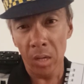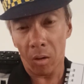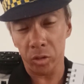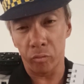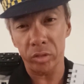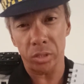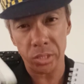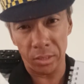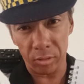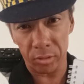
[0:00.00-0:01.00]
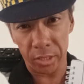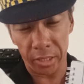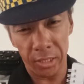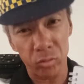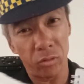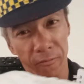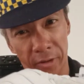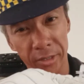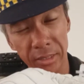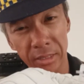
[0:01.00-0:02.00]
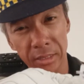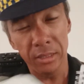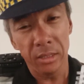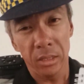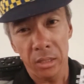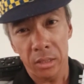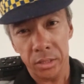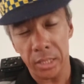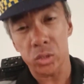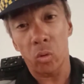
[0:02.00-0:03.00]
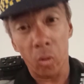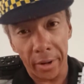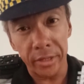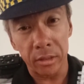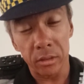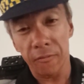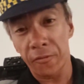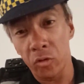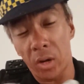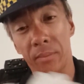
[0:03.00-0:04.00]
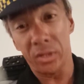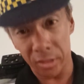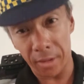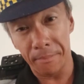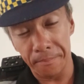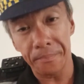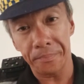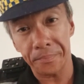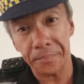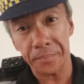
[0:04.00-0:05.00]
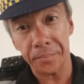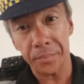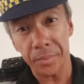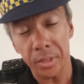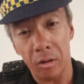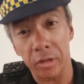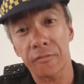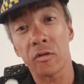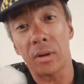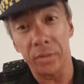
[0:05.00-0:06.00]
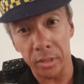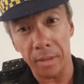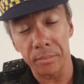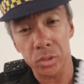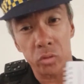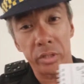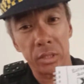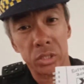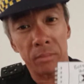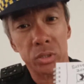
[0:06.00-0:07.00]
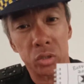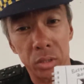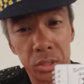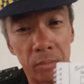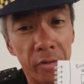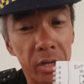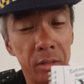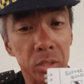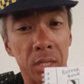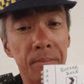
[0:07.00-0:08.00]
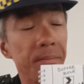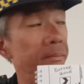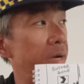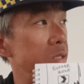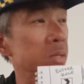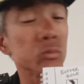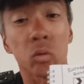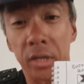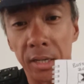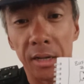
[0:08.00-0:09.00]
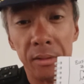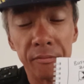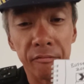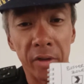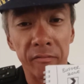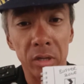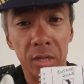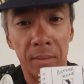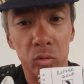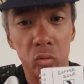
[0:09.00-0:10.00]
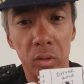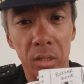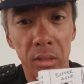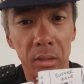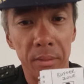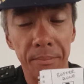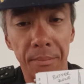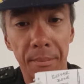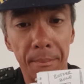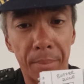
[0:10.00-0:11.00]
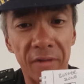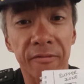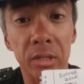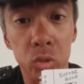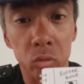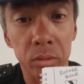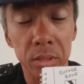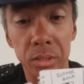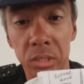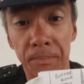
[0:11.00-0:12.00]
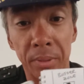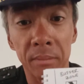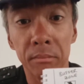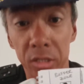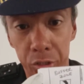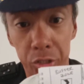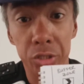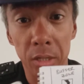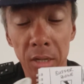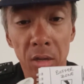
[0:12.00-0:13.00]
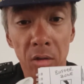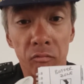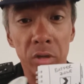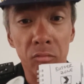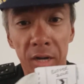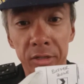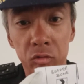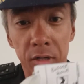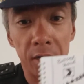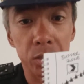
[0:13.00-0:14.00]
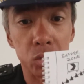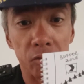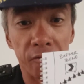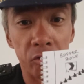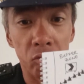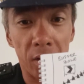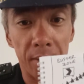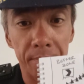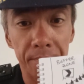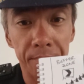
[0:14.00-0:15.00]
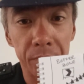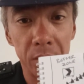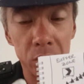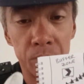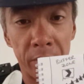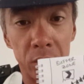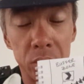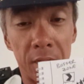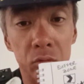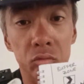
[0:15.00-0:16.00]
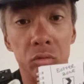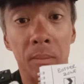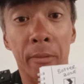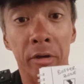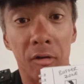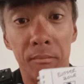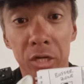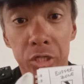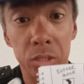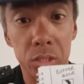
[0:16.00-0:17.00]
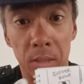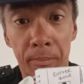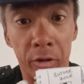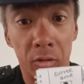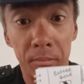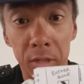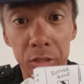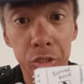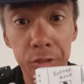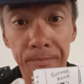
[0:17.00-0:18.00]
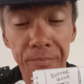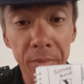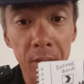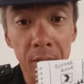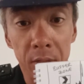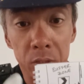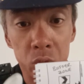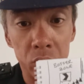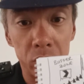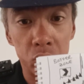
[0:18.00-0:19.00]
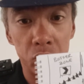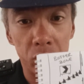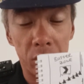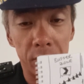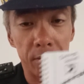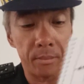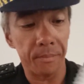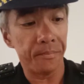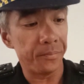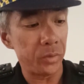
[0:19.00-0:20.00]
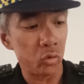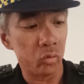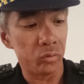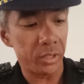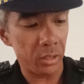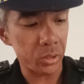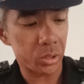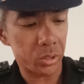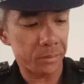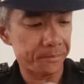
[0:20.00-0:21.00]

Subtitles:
all the way to the center of the deck and then to the front. That's the whole idea. Fill up the gap. Okay, fill up the gap. So in the same way, by the same token lah, when we come to a buffer zone zipper merge, we want you guys to fill up the space until to the point of merge. This is a point of merge. So do not do this.